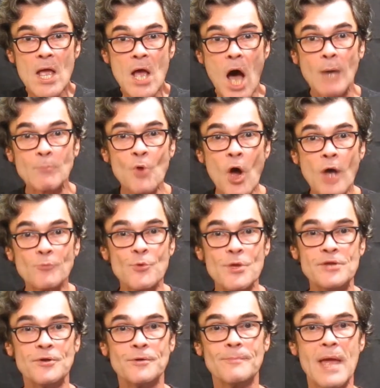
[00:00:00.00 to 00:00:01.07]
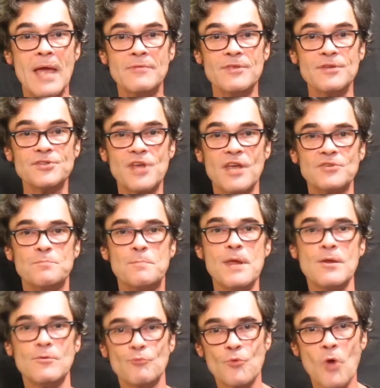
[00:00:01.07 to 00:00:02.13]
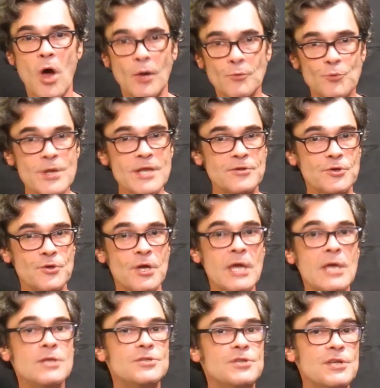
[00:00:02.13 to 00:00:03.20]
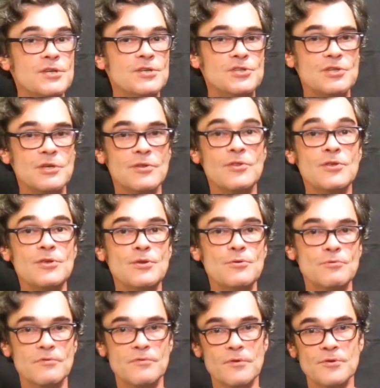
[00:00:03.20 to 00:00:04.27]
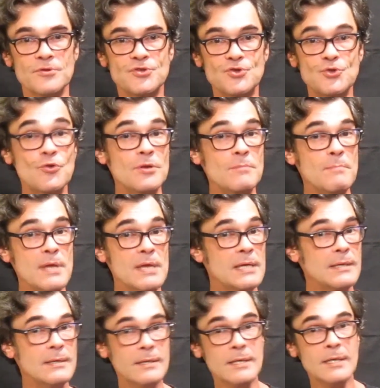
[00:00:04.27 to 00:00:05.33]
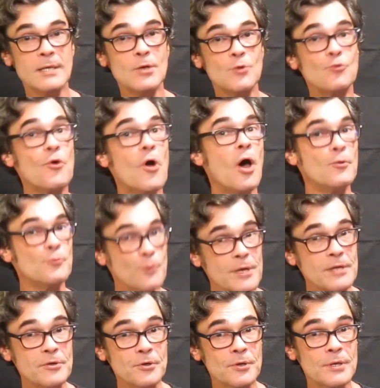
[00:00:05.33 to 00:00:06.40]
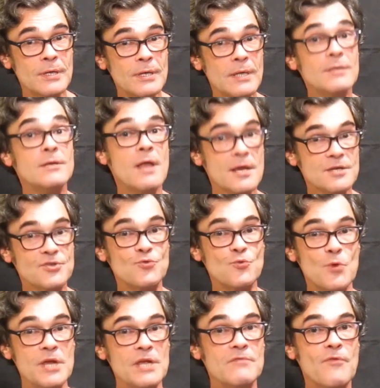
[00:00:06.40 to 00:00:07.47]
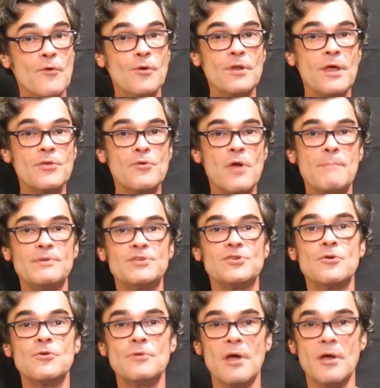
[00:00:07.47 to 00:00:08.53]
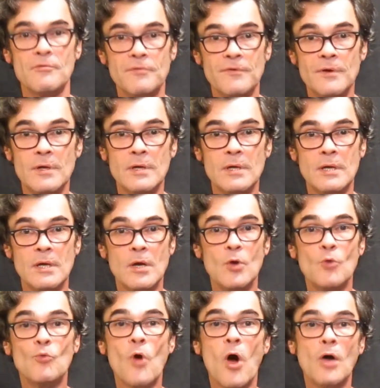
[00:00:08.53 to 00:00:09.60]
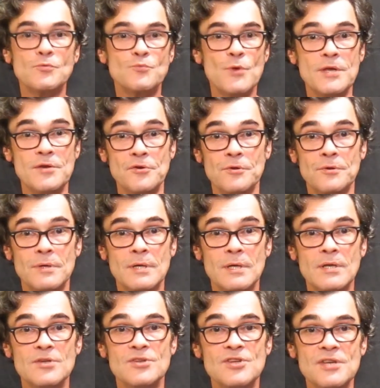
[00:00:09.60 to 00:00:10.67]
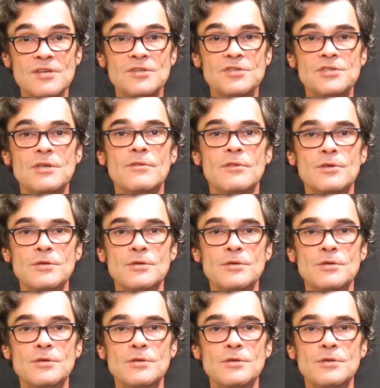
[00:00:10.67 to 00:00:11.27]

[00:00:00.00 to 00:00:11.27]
I'm Ron Reader, and this has been Ron Reader Digs the Universe. Join me, Ron Reader, next week for another episode of Ron Reader Digs the